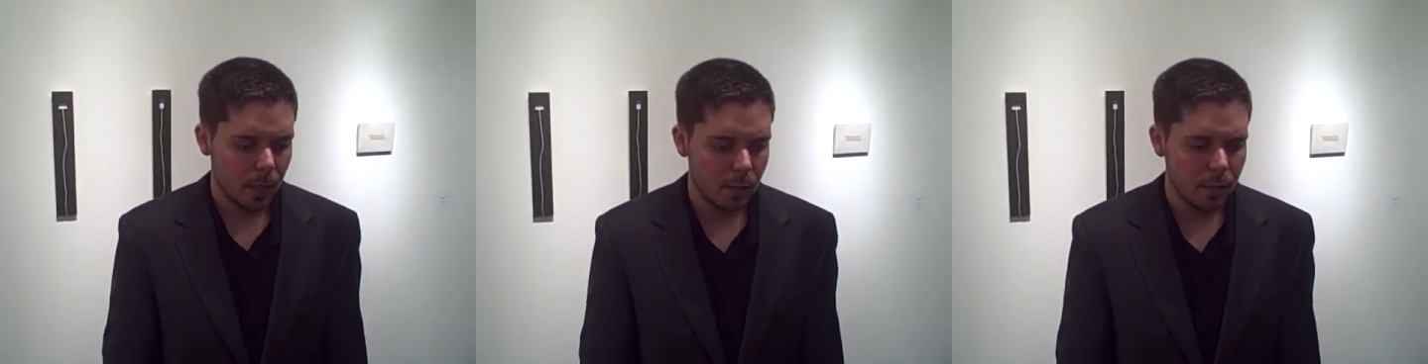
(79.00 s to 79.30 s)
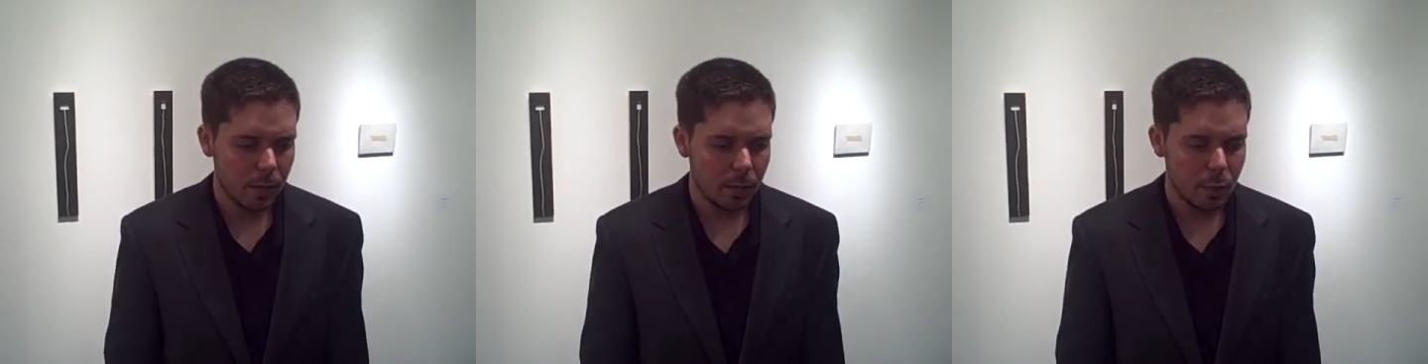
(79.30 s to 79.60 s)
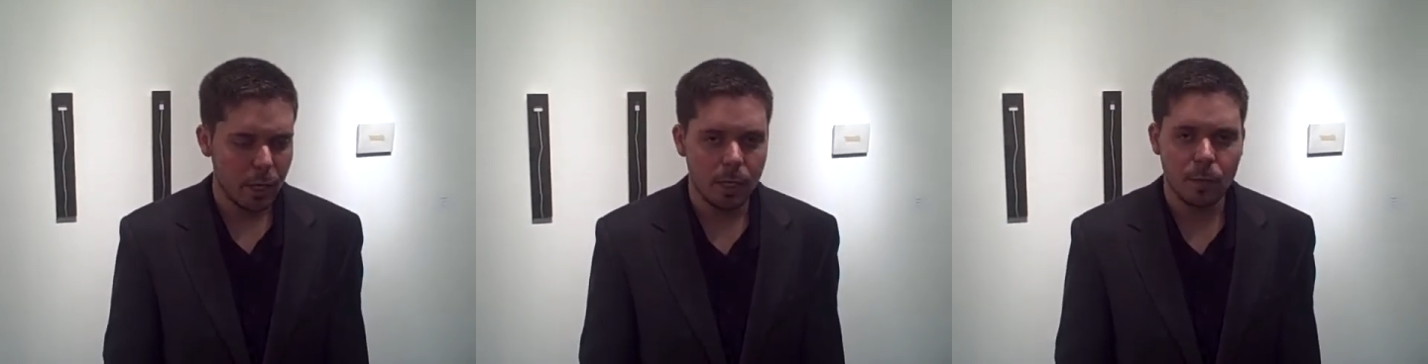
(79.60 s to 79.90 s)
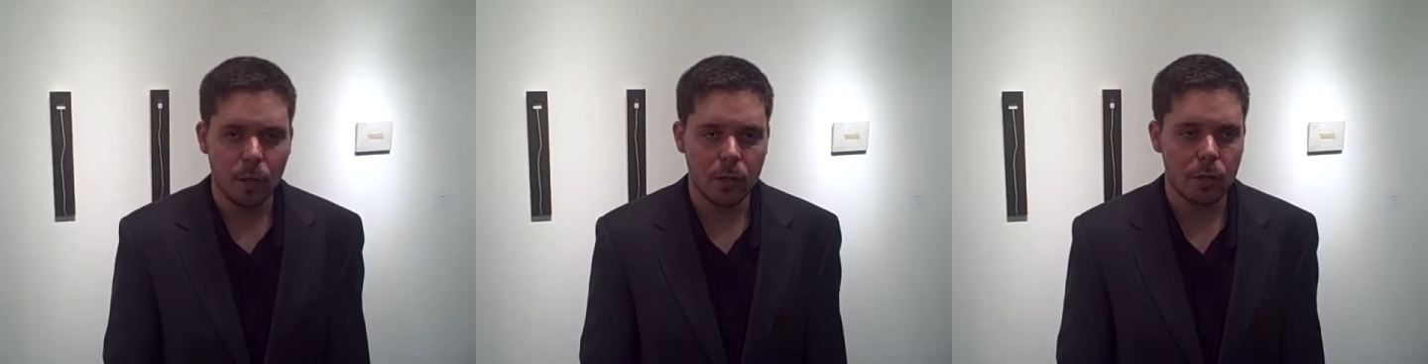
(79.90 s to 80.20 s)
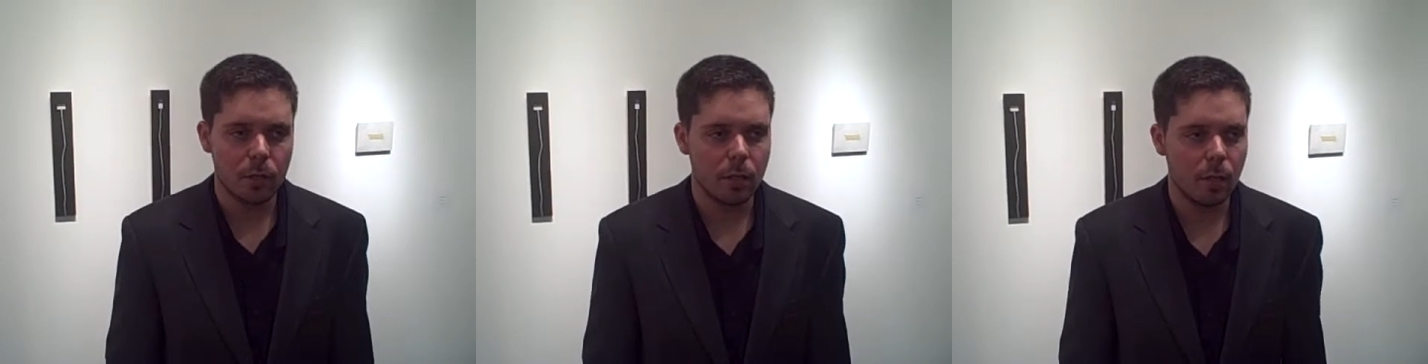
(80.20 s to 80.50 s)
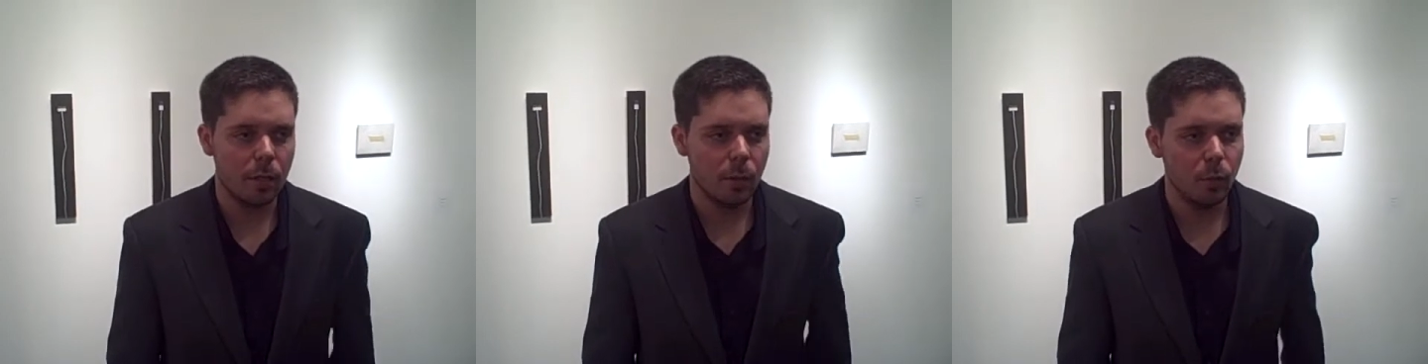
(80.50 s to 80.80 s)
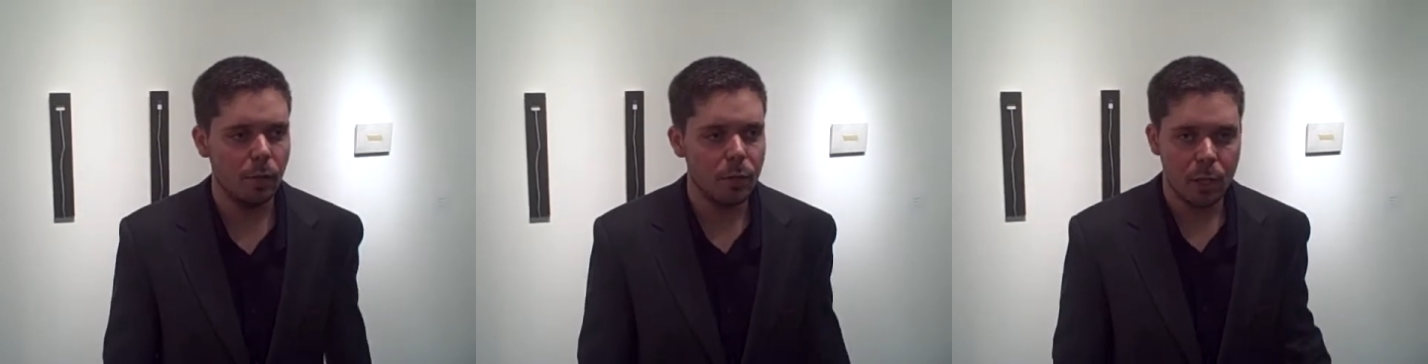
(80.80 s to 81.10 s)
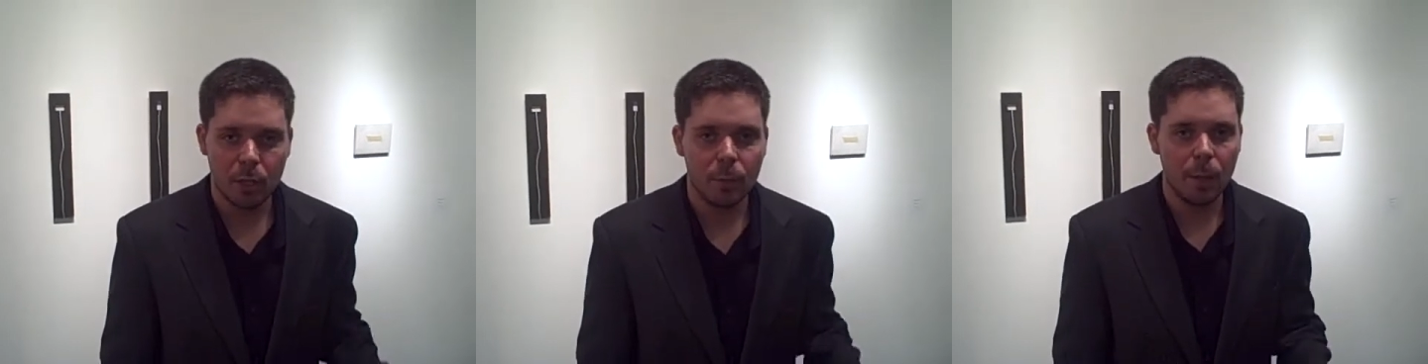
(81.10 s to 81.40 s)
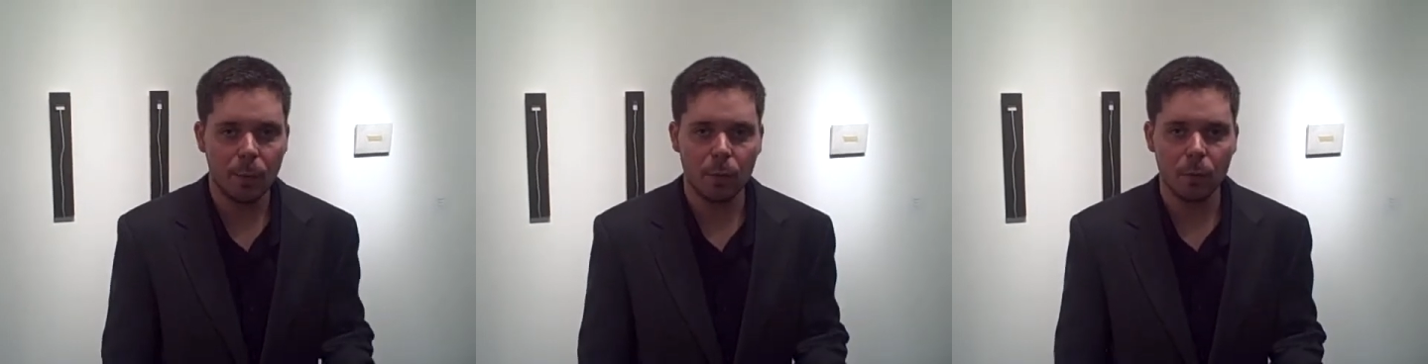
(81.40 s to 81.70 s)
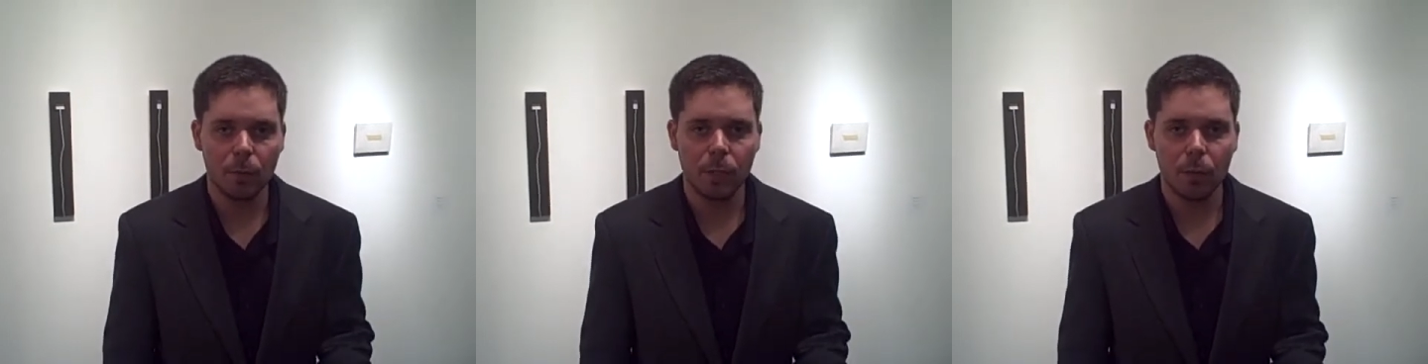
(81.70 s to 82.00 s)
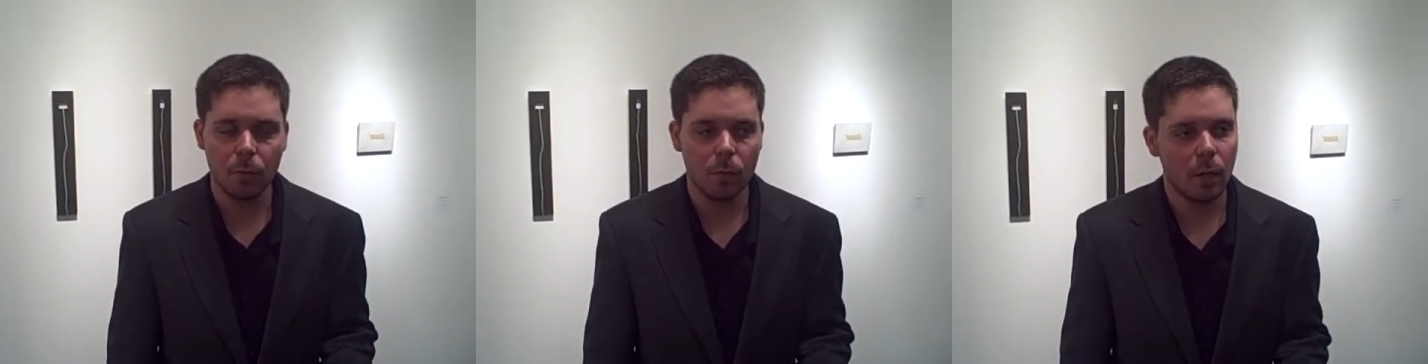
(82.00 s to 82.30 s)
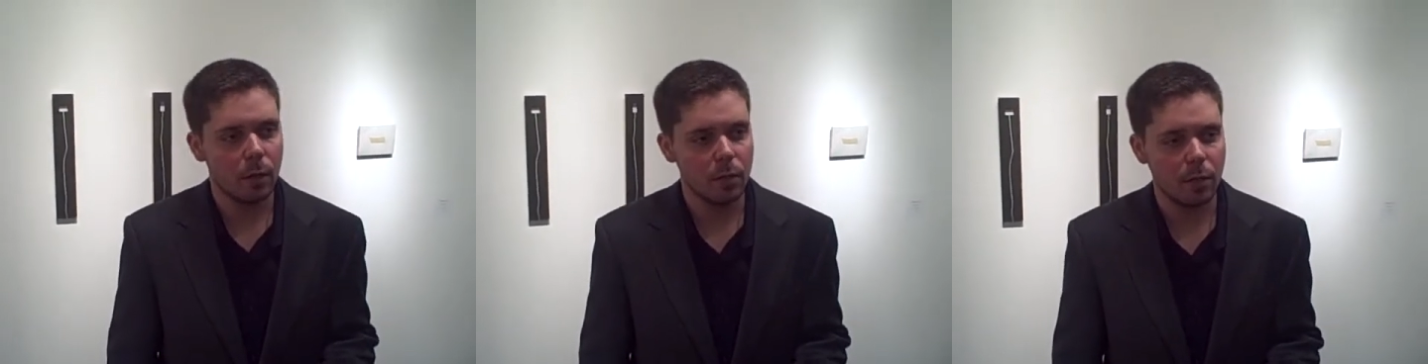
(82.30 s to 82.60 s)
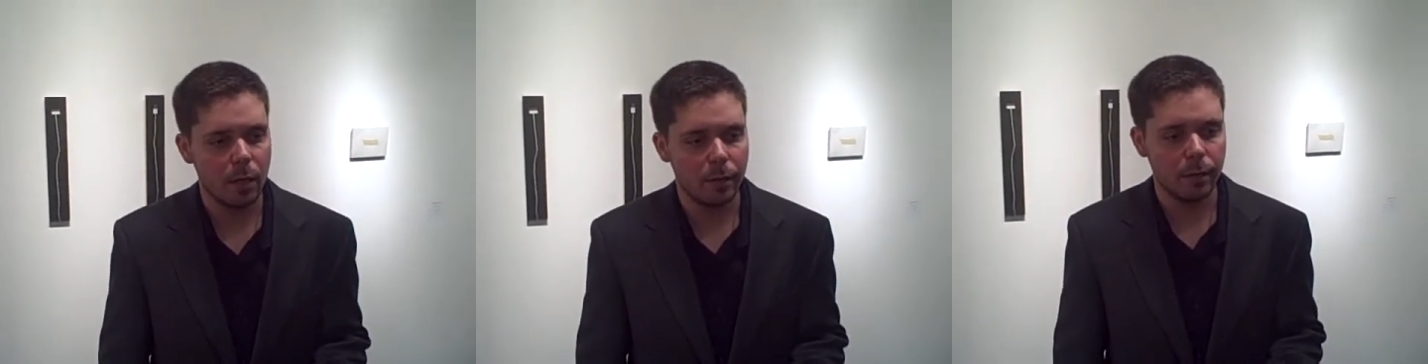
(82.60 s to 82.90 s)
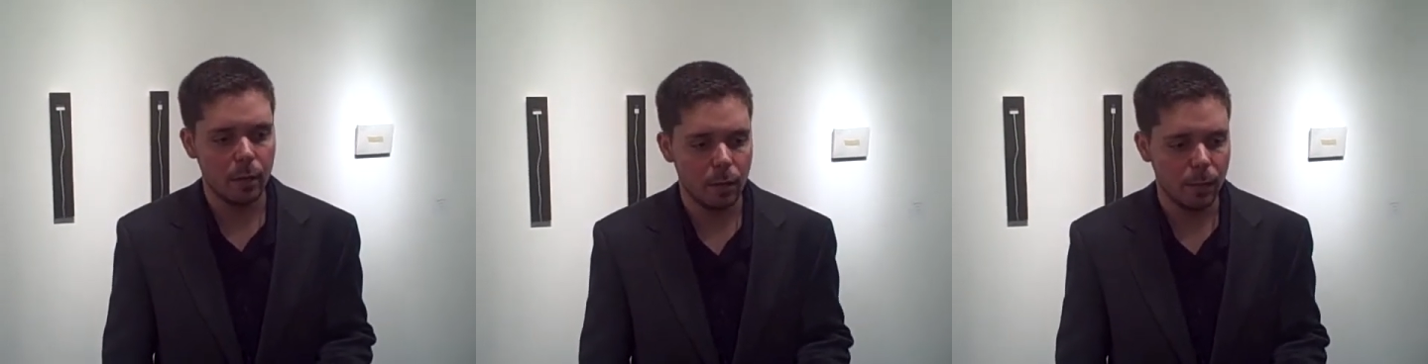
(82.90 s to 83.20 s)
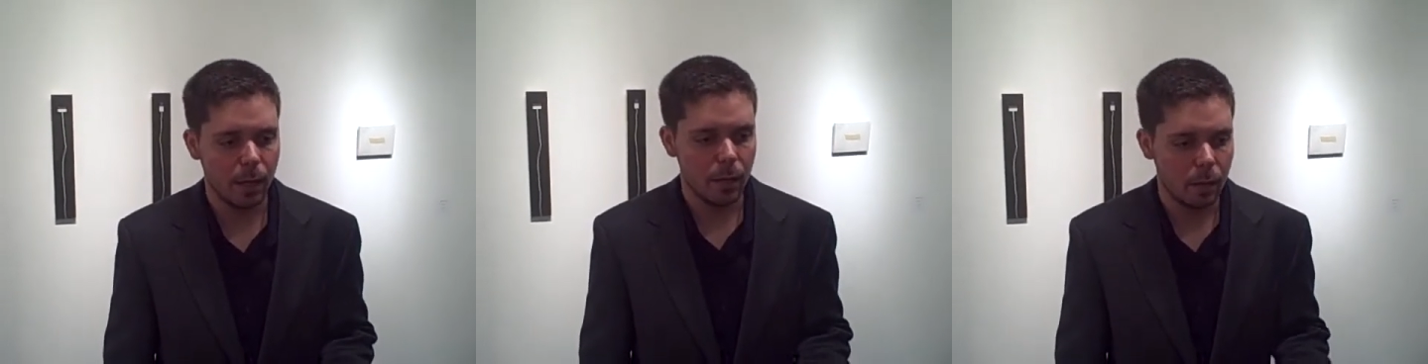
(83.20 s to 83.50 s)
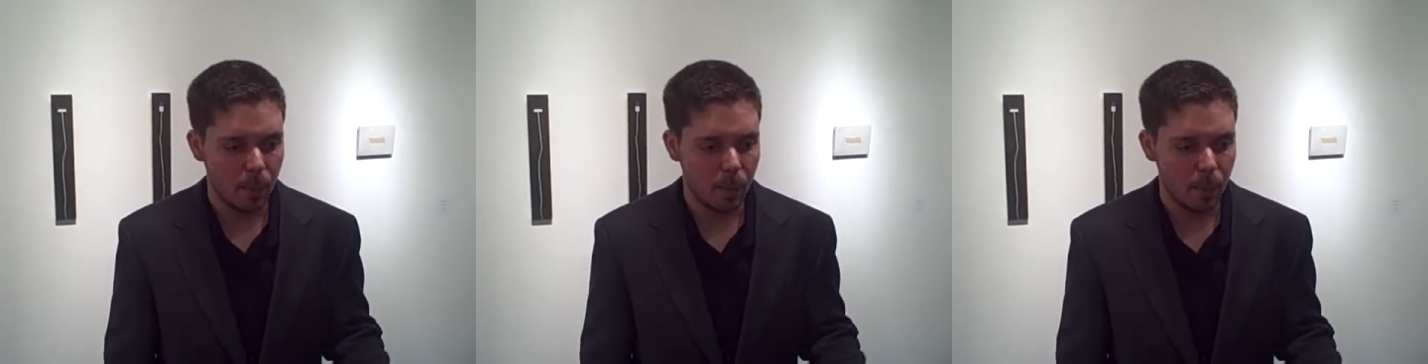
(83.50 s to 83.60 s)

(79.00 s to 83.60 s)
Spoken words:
I don't think it changed much. I think we change as people where we don't quite understand that